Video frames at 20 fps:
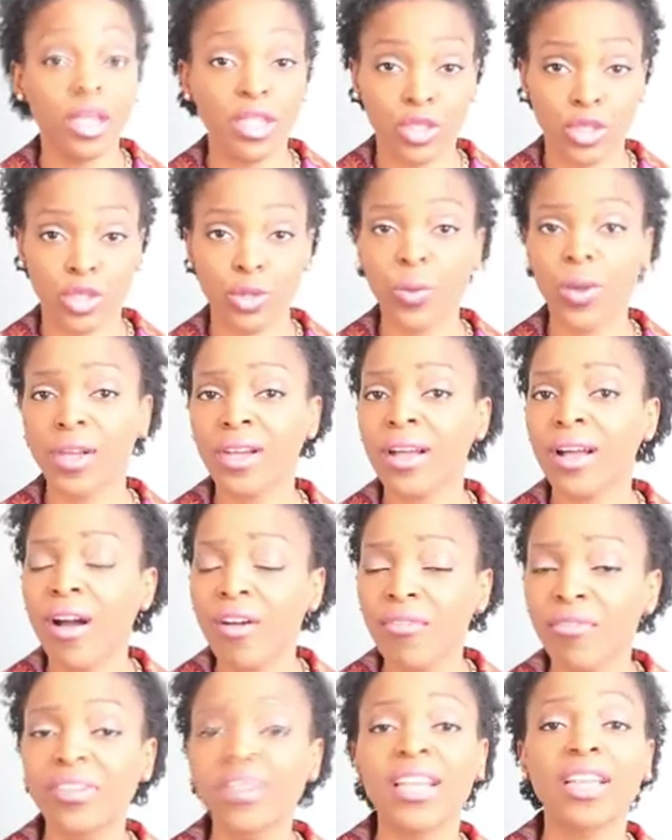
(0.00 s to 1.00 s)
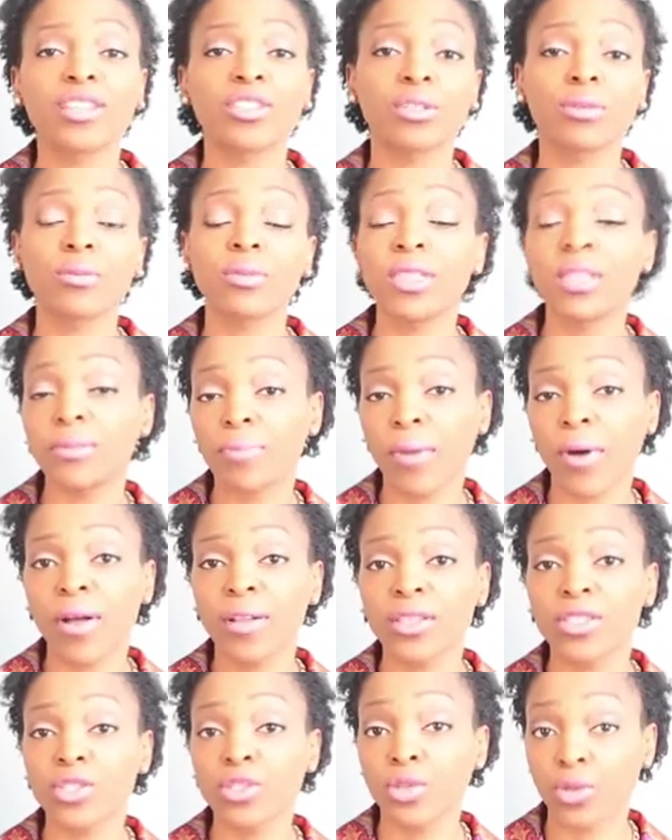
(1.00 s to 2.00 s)
Do you want a confidential
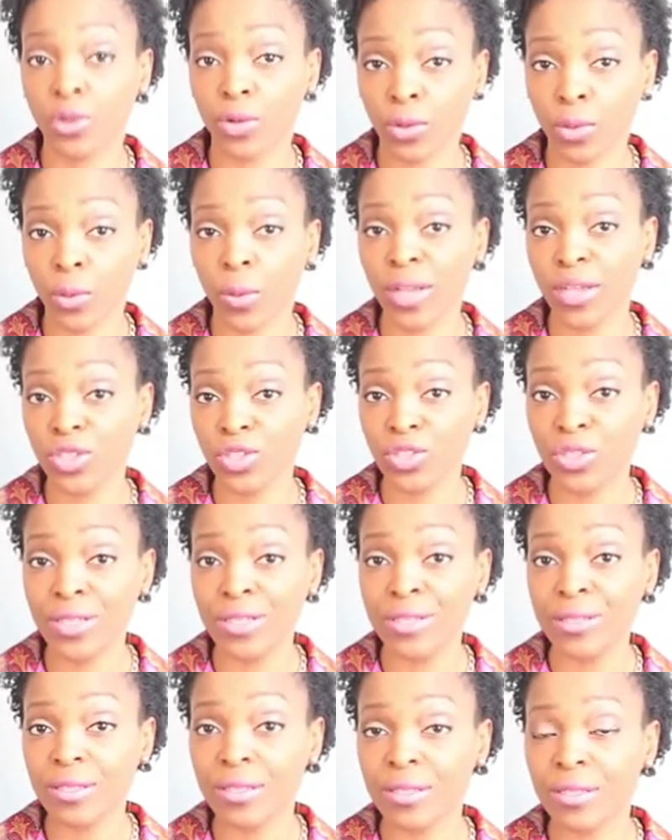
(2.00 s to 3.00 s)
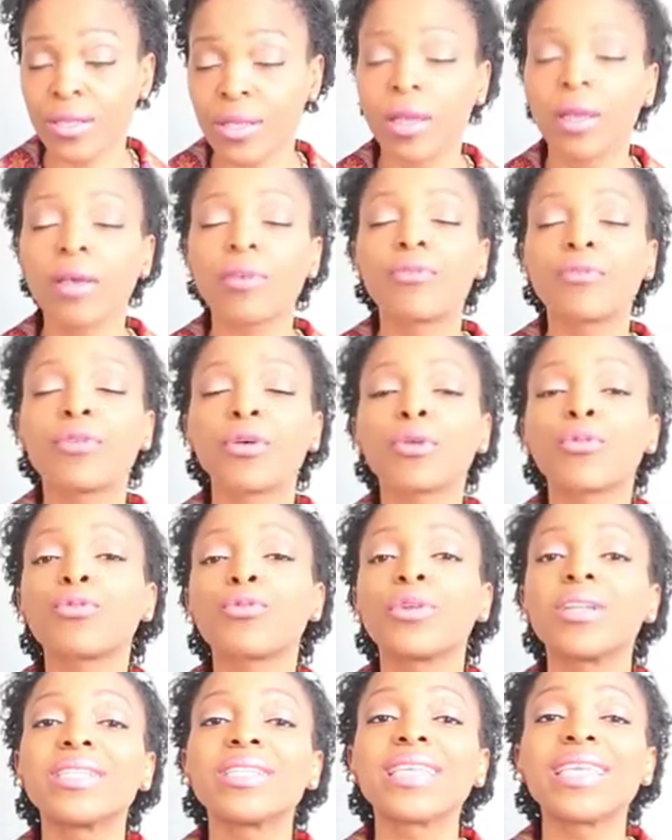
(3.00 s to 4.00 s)
response to your questions? Feel
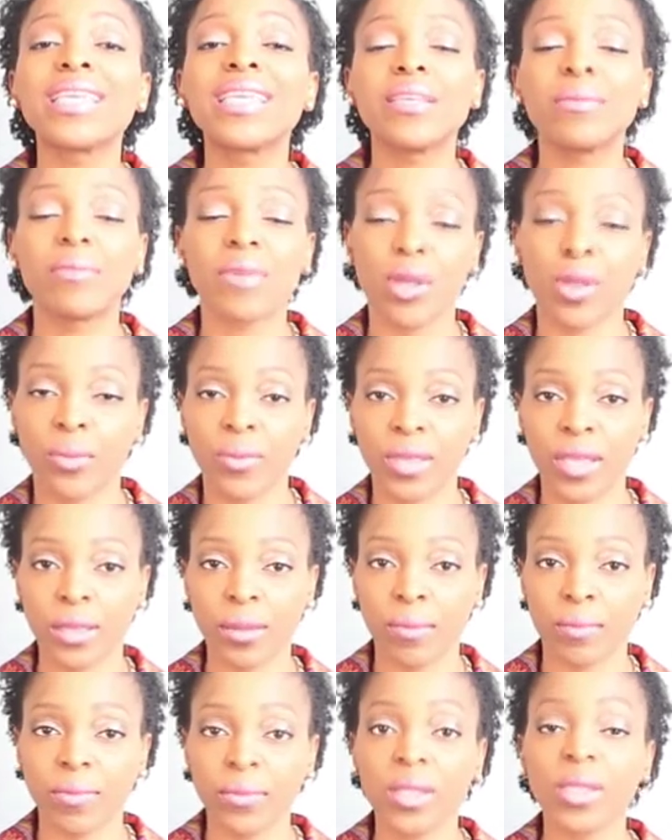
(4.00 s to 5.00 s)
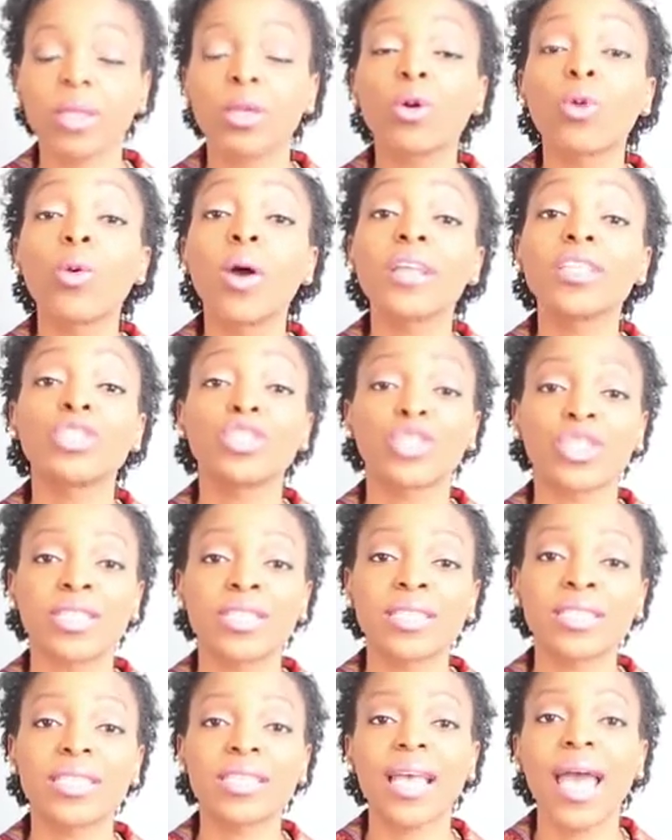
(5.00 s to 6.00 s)
free to email me,
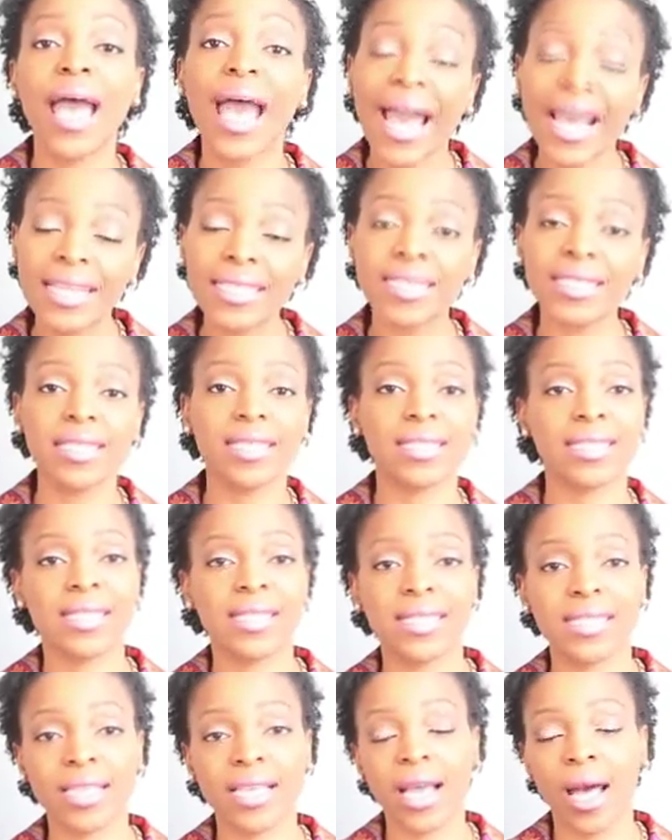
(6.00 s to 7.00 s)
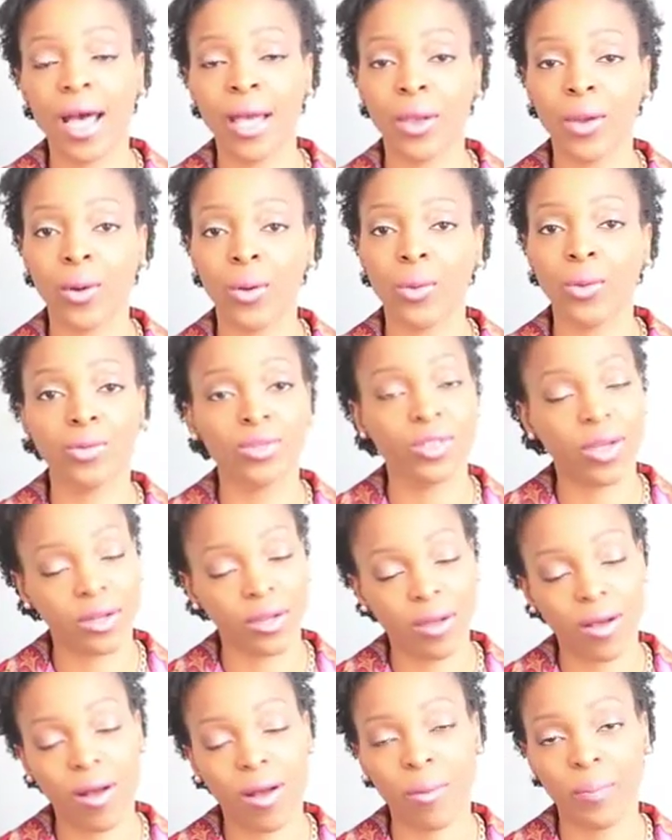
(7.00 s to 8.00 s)

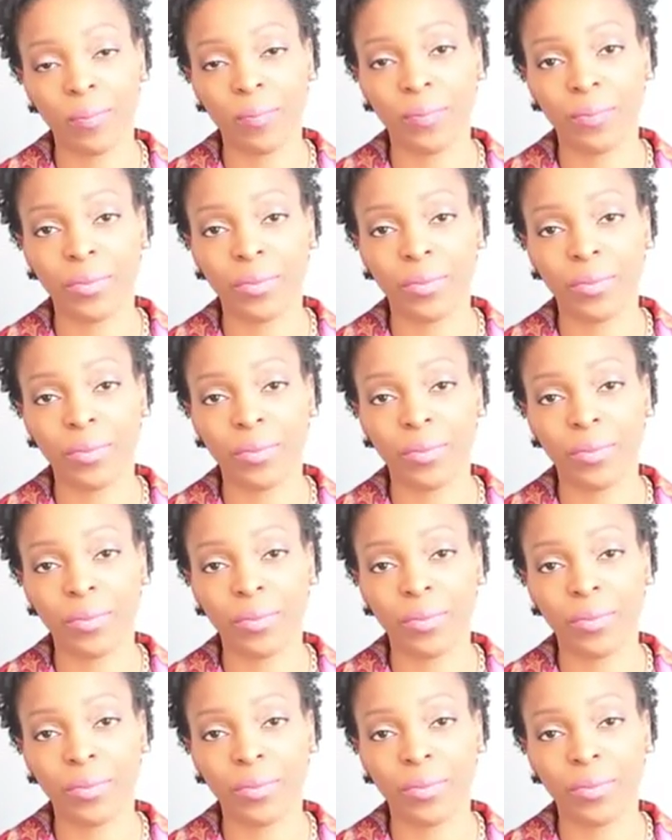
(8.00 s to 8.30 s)
questions@ZeeZeeIO.com.